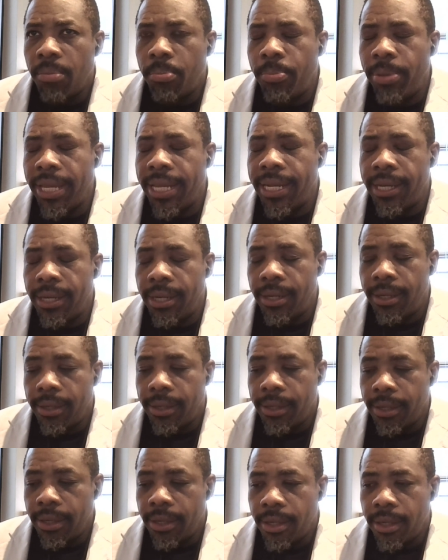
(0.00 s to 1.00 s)
been
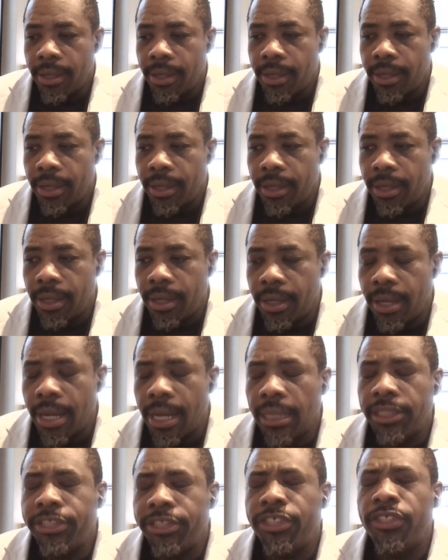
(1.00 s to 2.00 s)

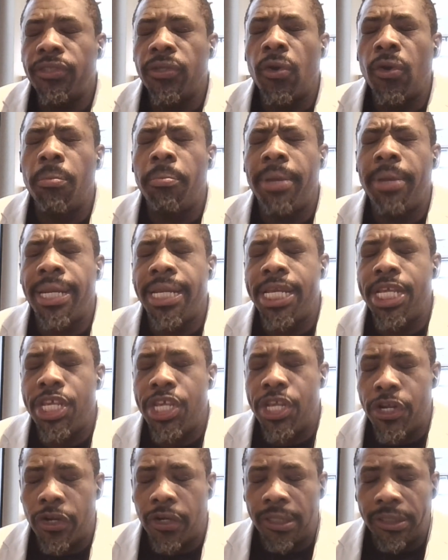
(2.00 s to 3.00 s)
so many
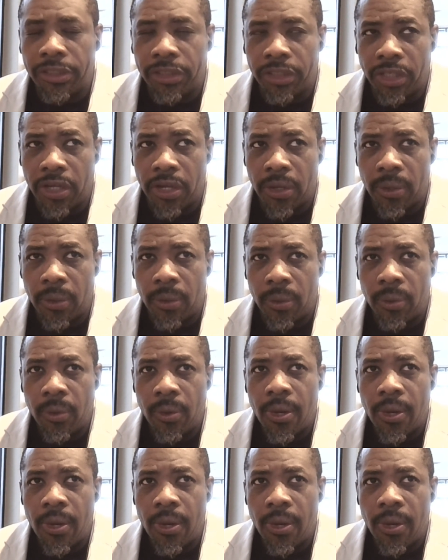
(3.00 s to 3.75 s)
years ago,